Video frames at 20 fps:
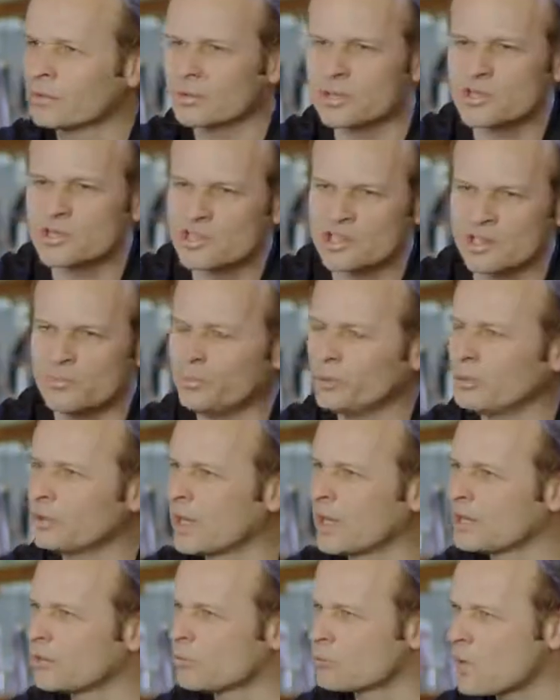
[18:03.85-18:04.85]
or a mm -hmm. simple
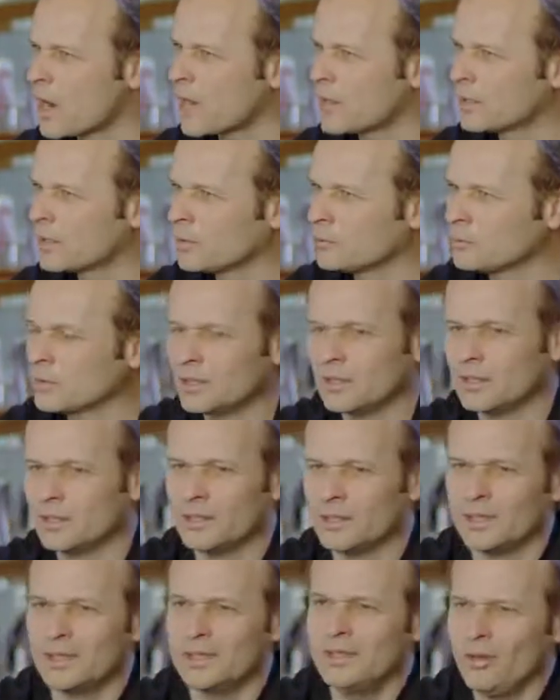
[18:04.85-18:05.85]
kind of write-up.
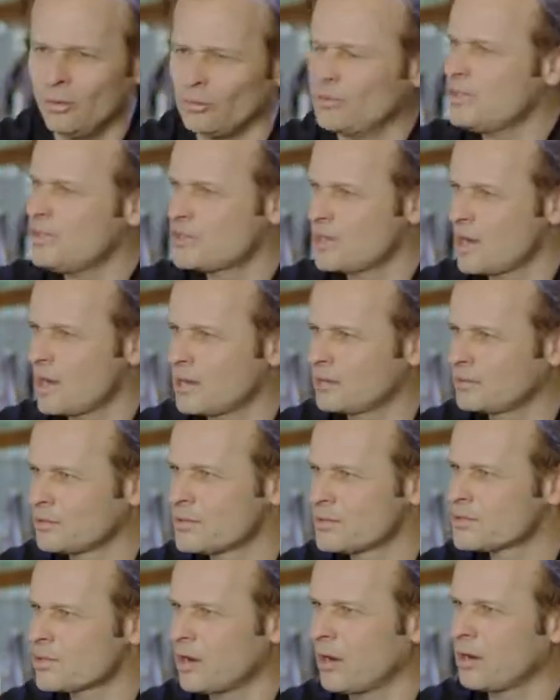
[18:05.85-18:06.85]
No, these
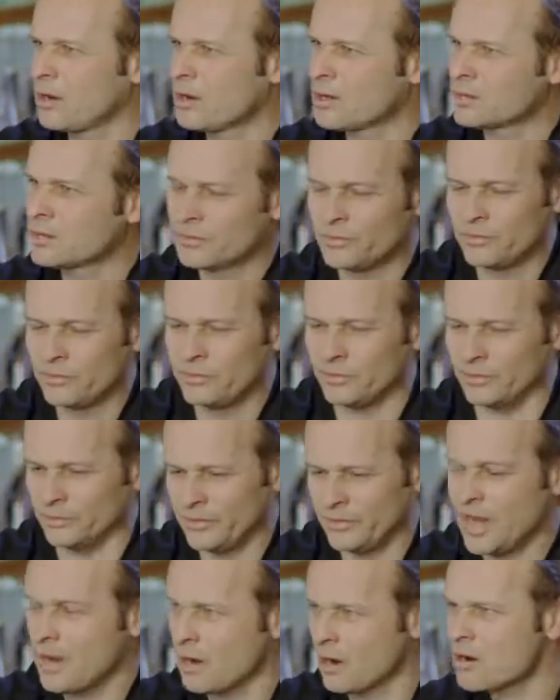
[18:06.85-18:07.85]
characters are
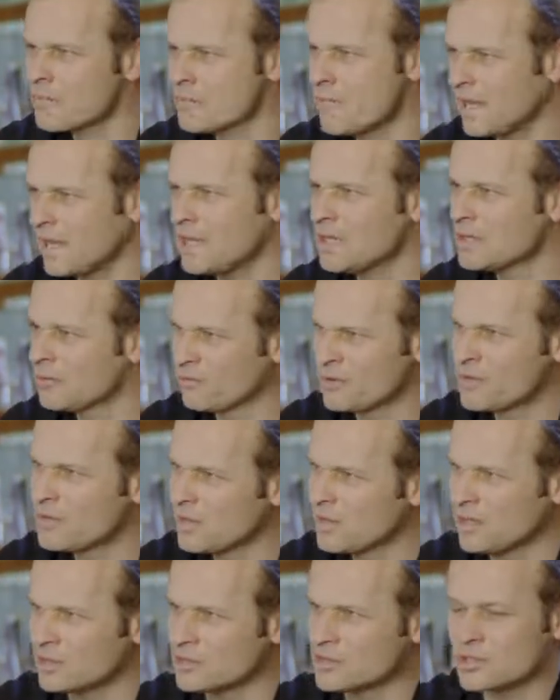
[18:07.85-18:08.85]
they are many different
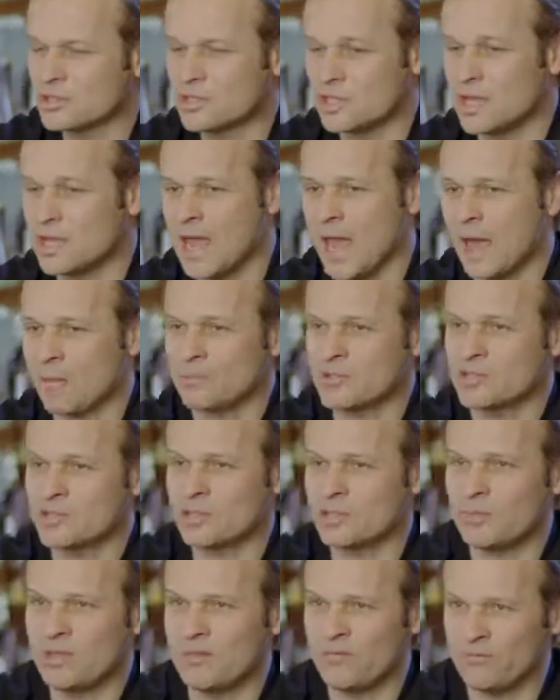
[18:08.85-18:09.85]
things. She happens
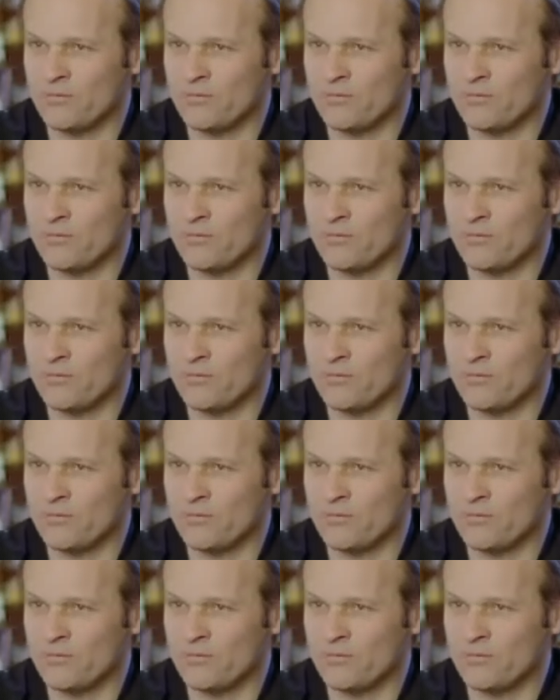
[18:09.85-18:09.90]
to be